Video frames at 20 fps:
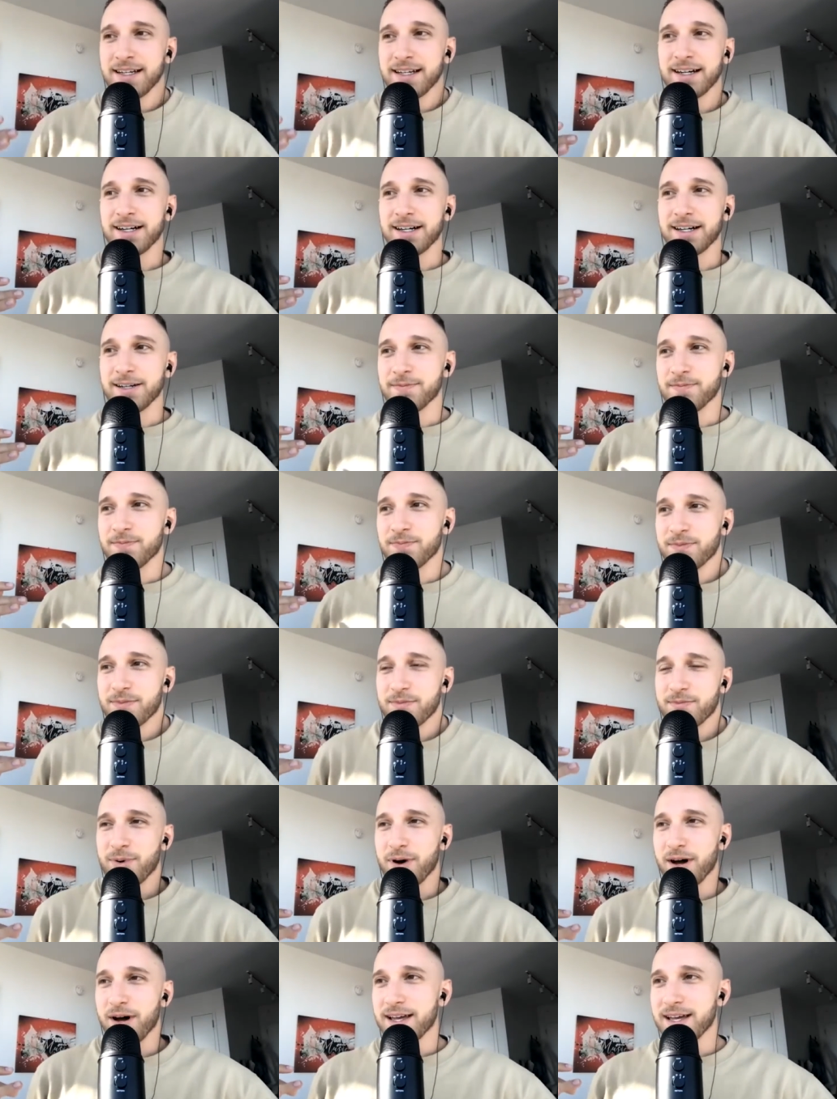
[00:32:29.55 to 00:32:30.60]

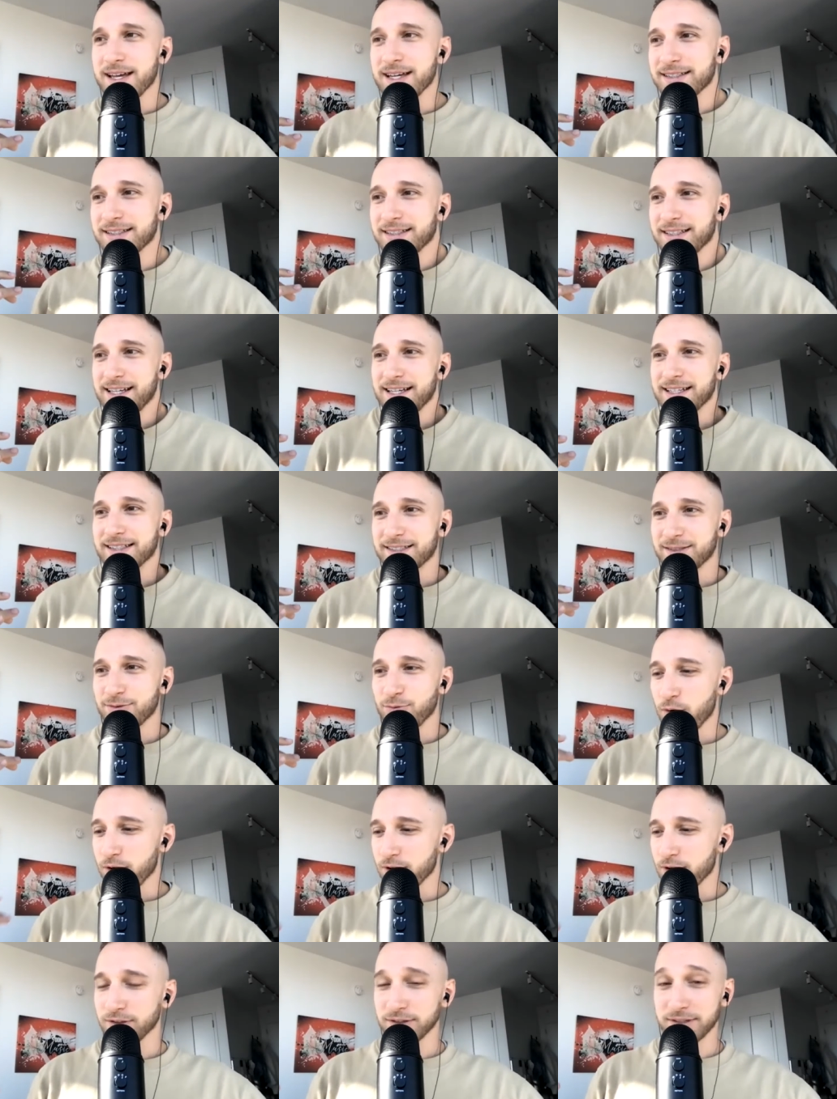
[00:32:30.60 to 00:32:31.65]
But it's
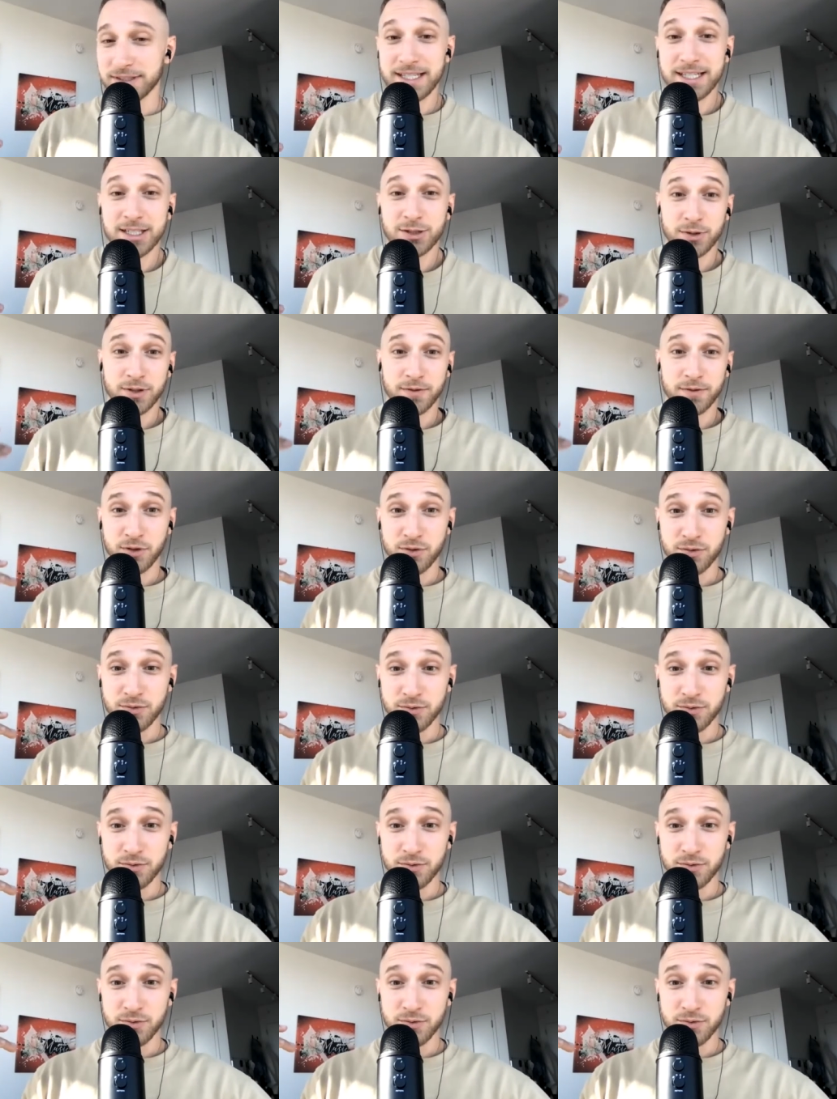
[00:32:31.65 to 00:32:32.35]
one of those things where